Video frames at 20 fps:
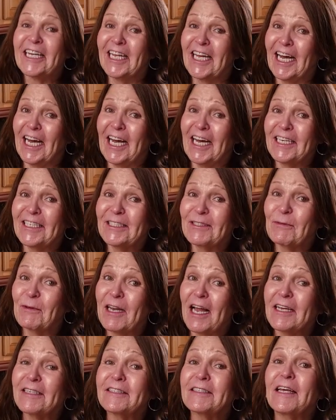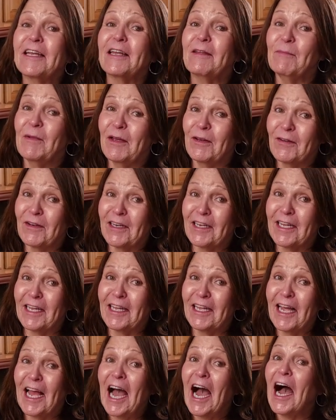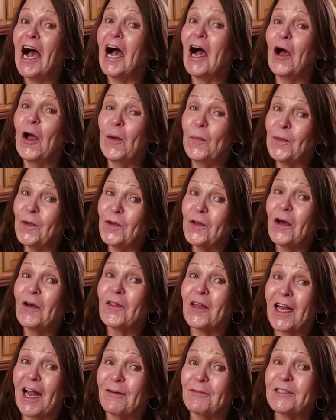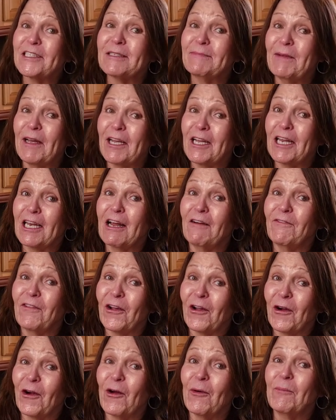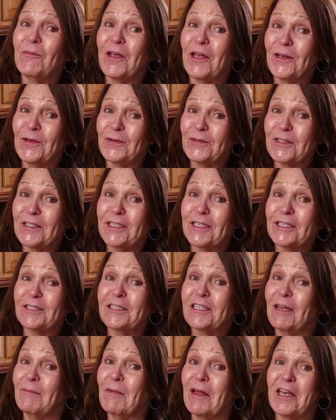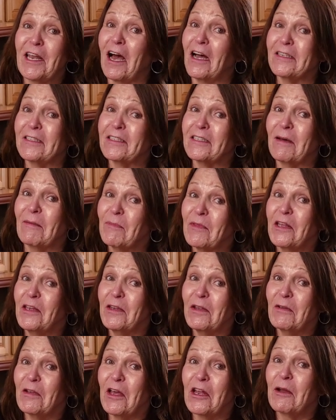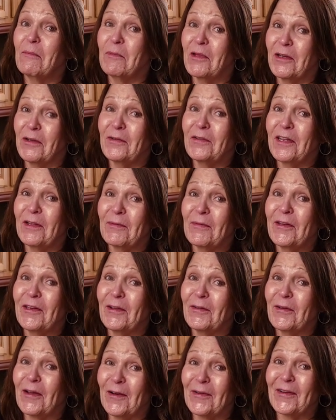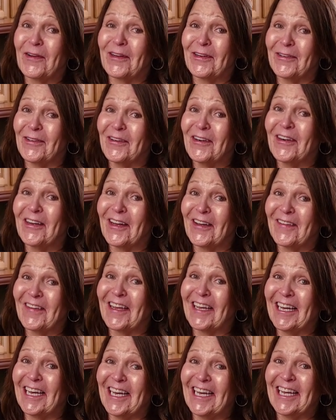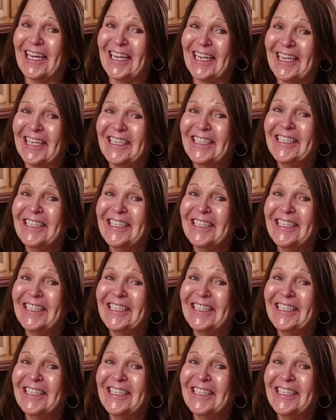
Guys, when I said immunity, I hope you know that I was speaking up your immune system and not something you get immunity when you go to court, okay?